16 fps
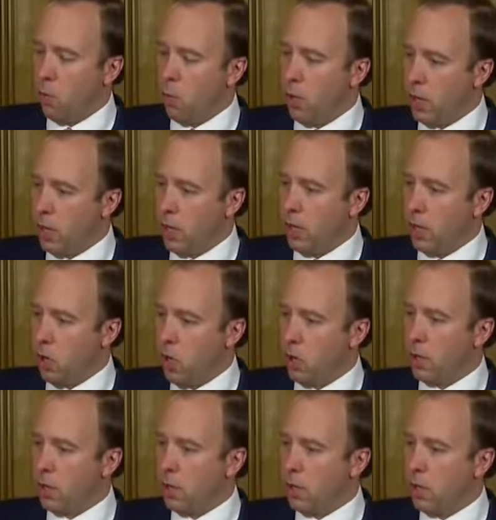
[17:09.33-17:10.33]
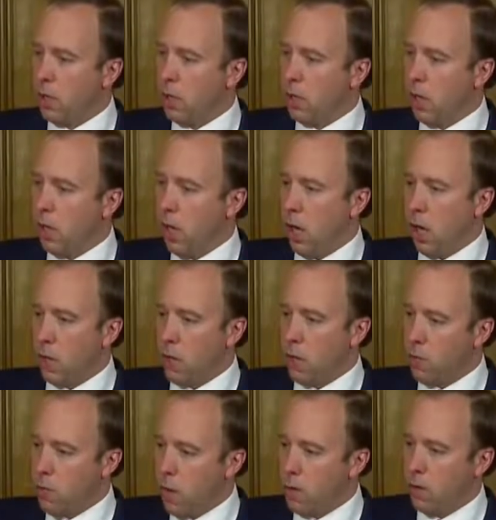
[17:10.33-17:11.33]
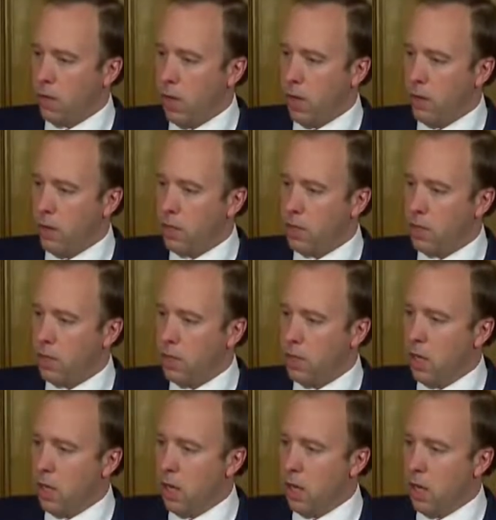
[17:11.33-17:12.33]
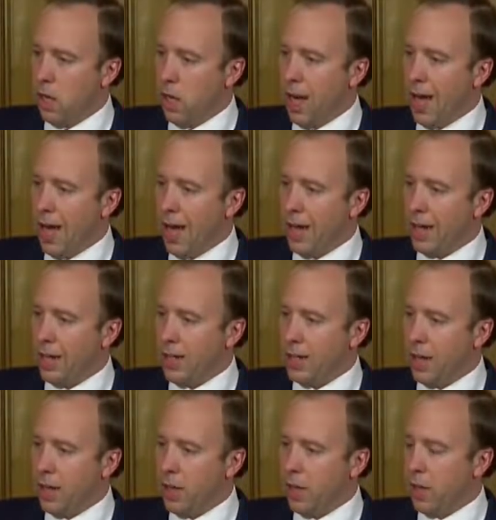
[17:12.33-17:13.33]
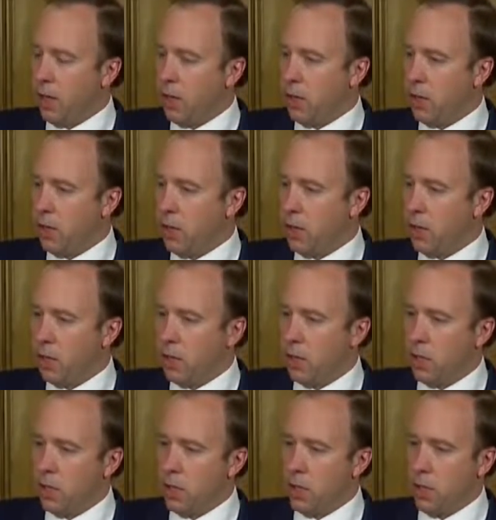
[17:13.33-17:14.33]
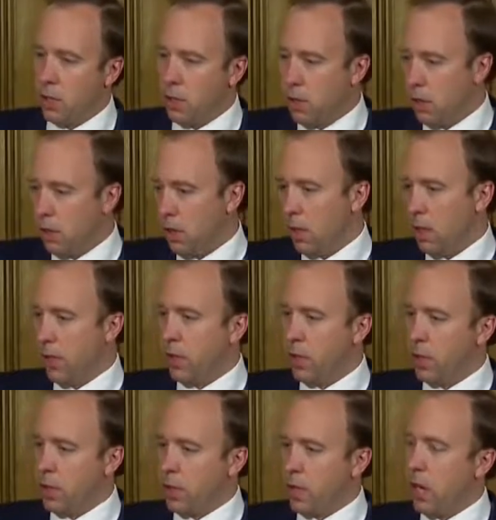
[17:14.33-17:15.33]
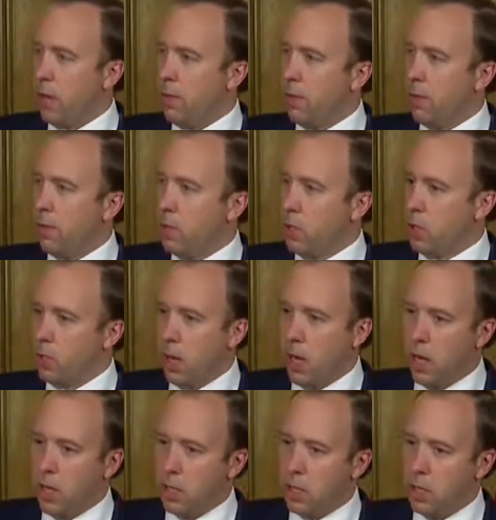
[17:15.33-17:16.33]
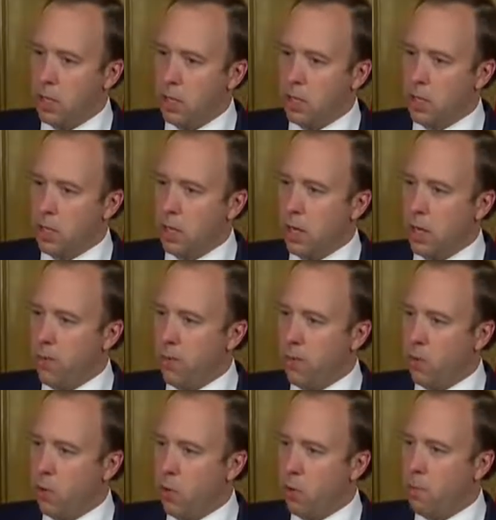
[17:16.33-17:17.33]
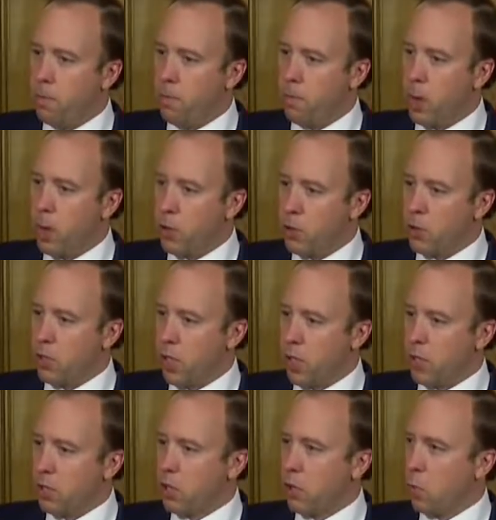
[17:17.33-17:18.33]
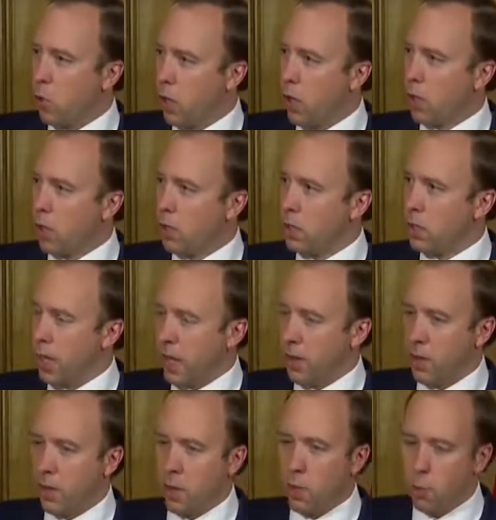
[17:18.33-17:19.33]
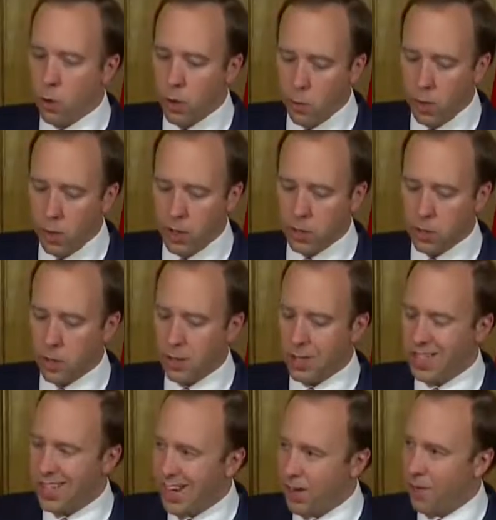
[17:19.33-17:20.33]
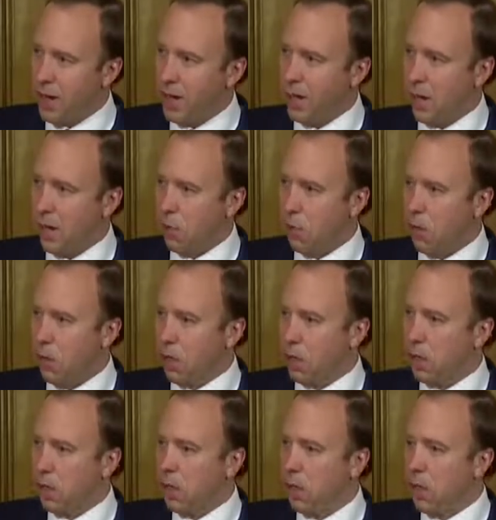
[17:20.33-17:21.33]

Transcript: working on coronavirus, and I think that given the time that's passed, it's time for both sides to work together, and we're willing to accelerate that work